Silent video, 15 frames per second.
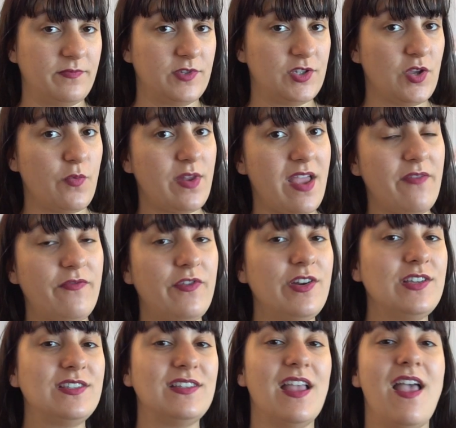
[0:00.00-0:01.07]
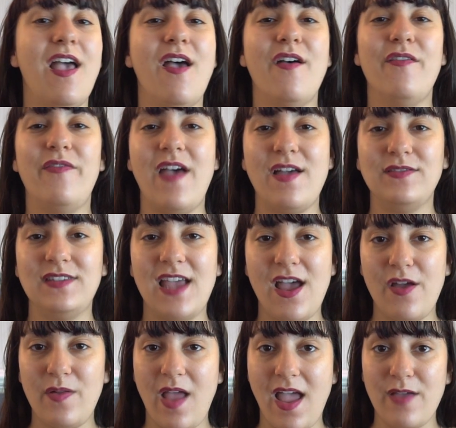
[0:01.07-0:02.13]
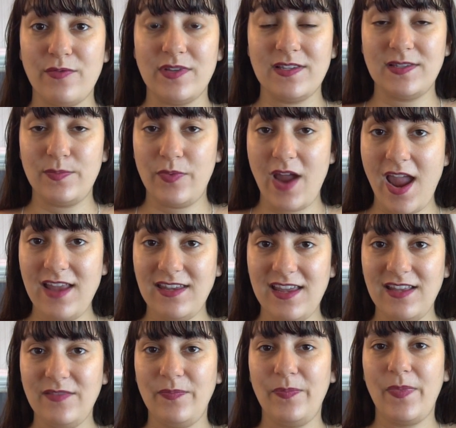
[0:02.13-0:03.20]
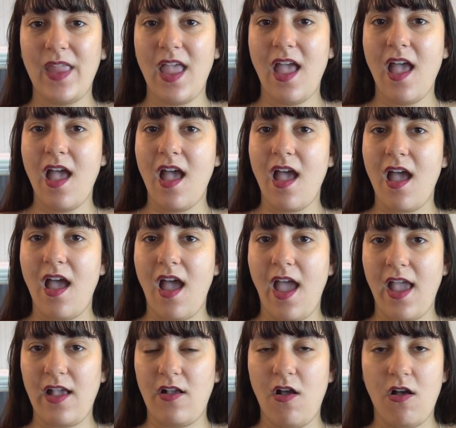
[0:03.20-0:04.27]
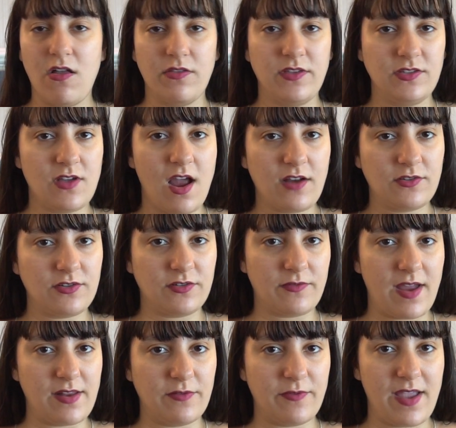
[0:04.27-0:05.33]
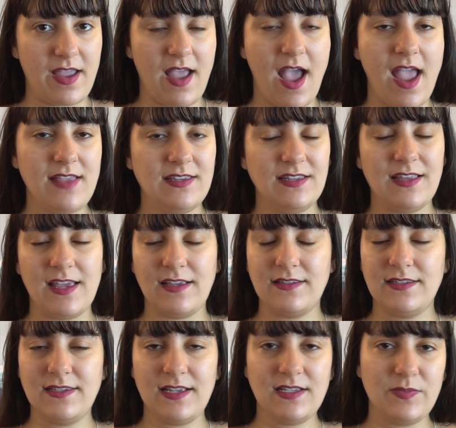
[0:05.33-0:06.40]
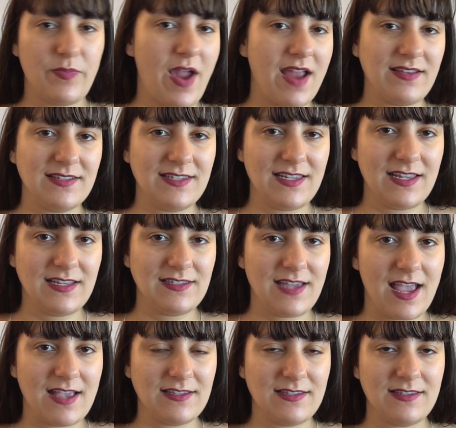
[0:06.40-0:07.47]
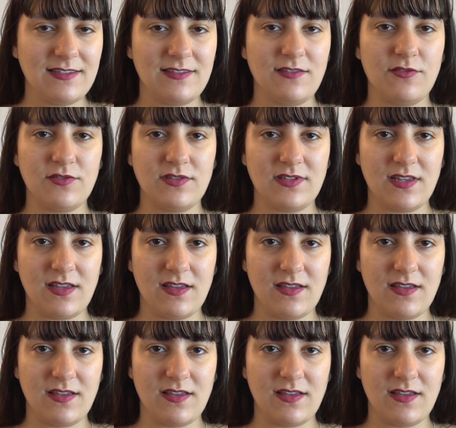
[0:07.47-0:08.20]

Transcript: So when I first found out I was pregnant, I called the doctor right away. I did like 6 pregnancy tests, those